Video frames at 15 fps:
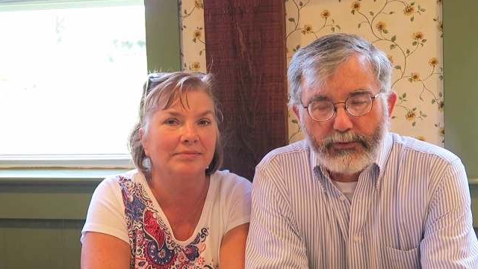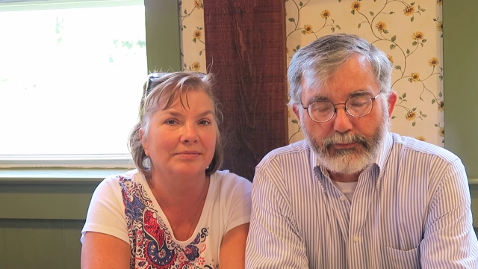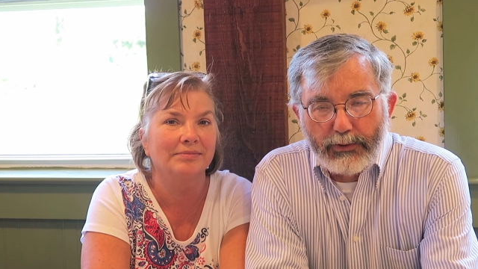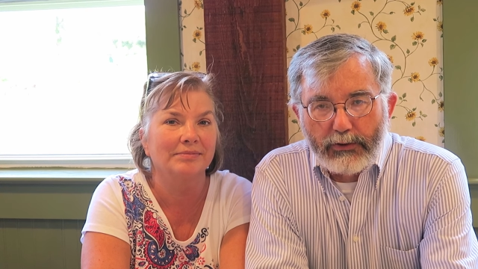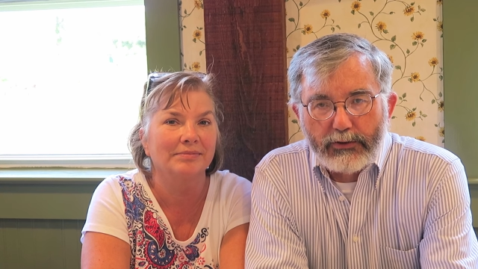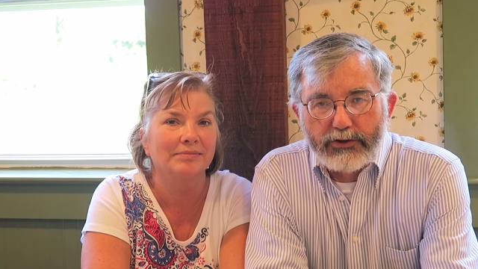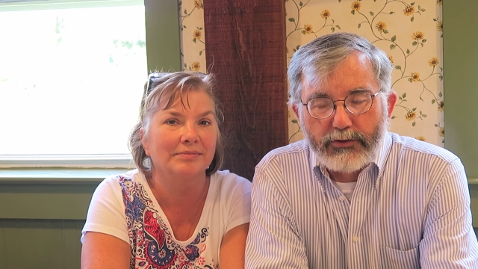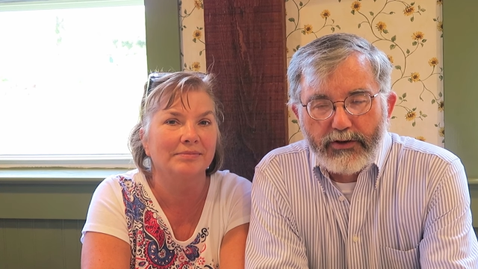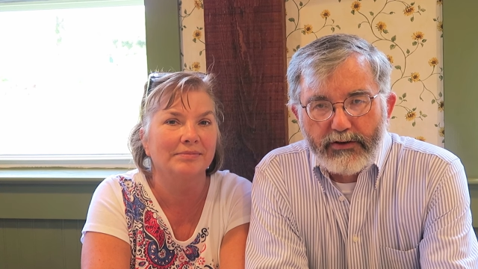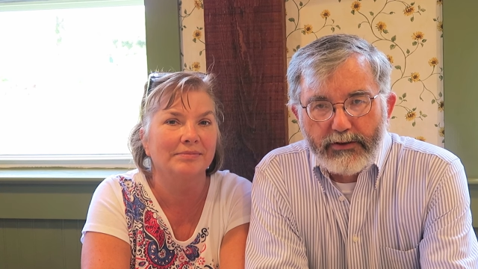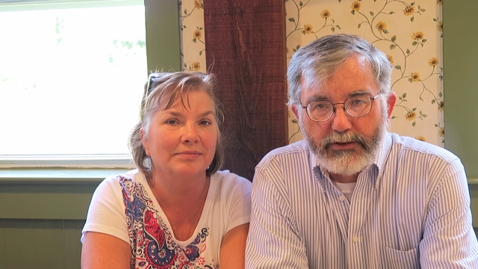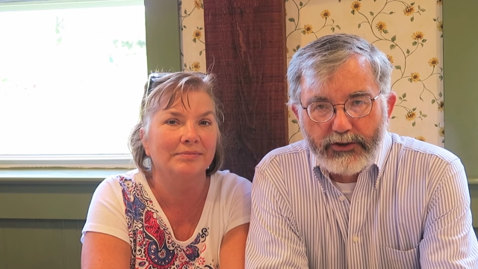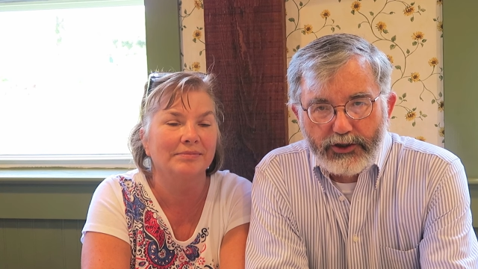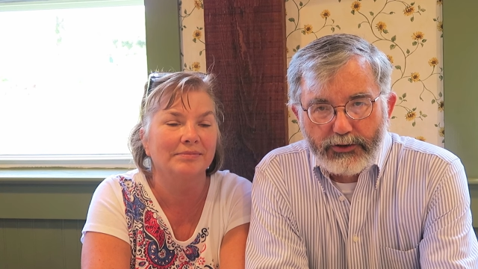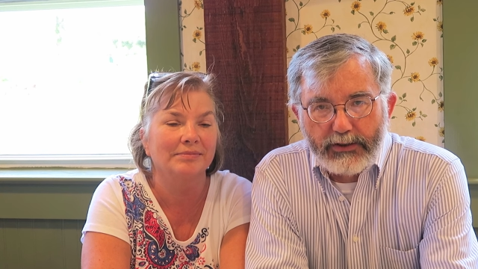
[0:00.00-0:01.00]
Speaker 1: the
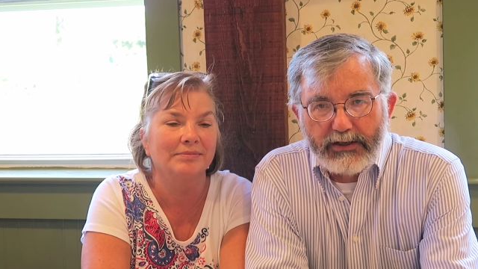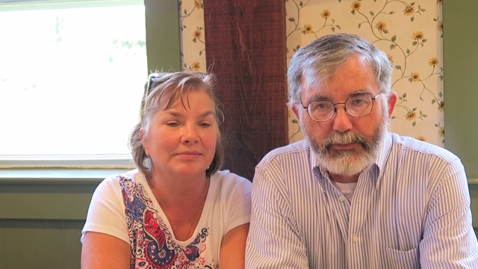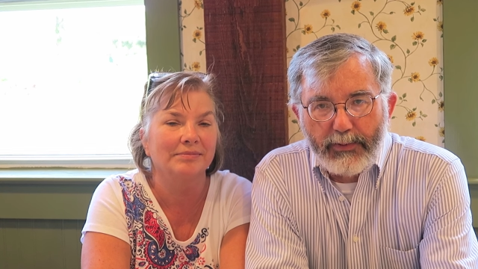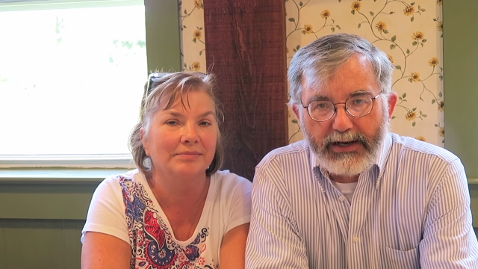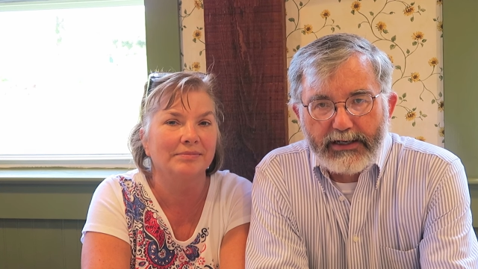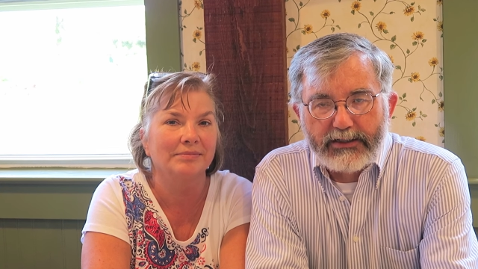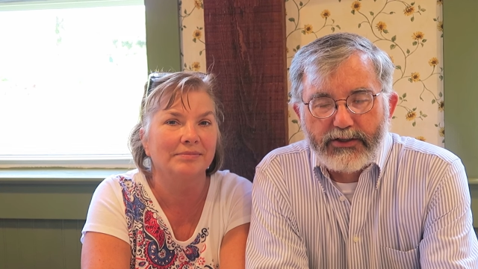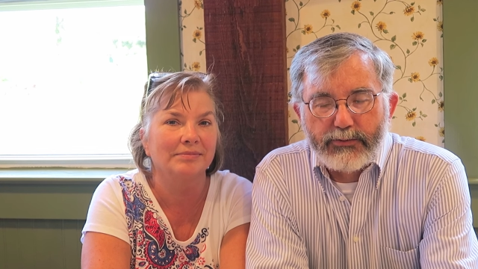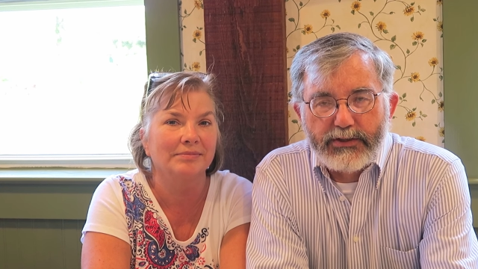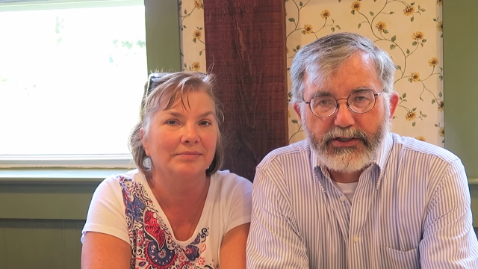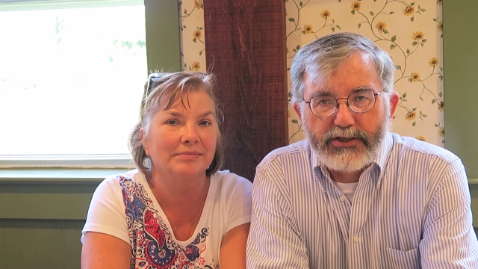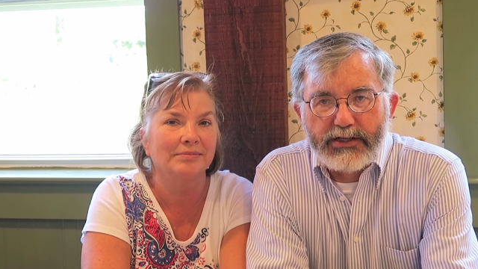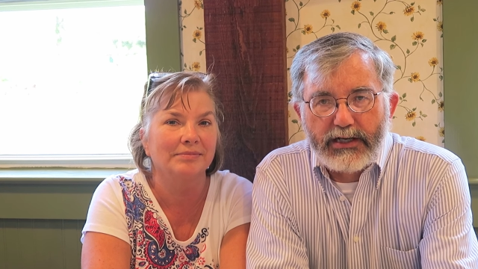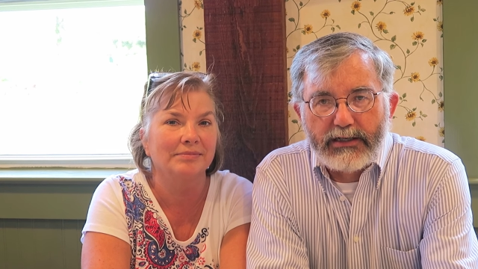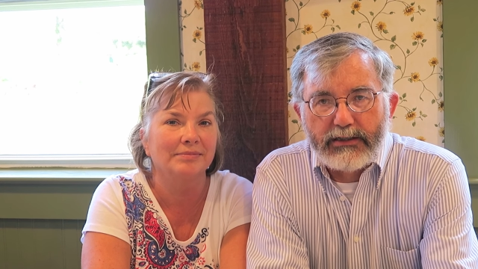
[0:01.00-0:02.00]
poultry shrink bags we
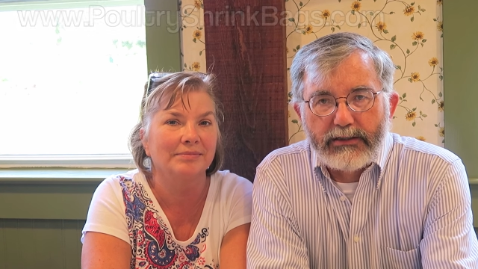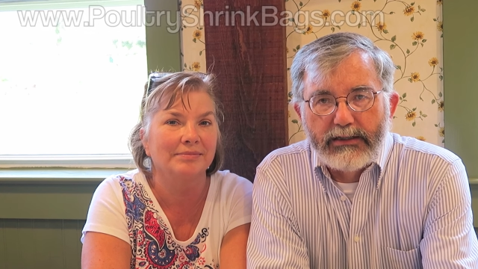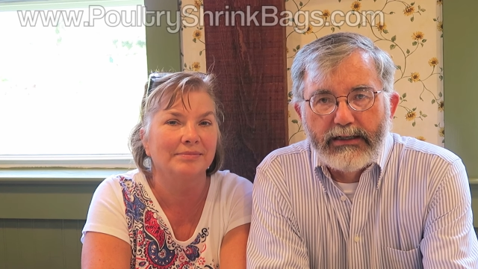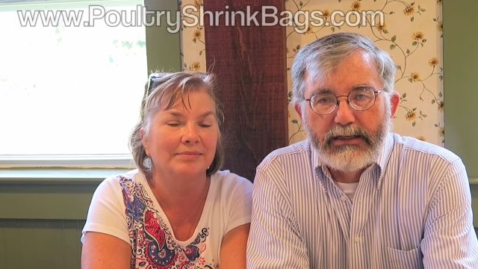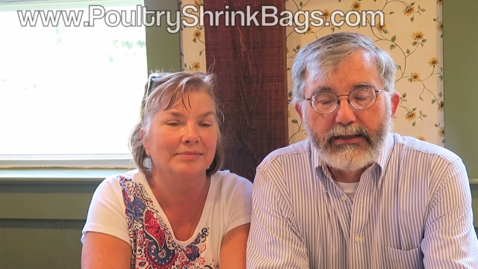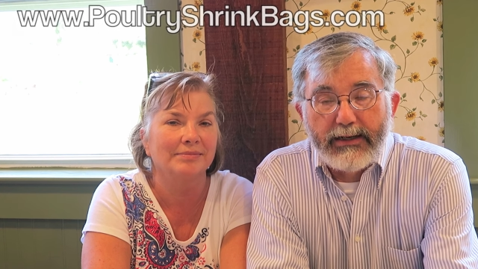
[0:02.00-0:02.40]
sell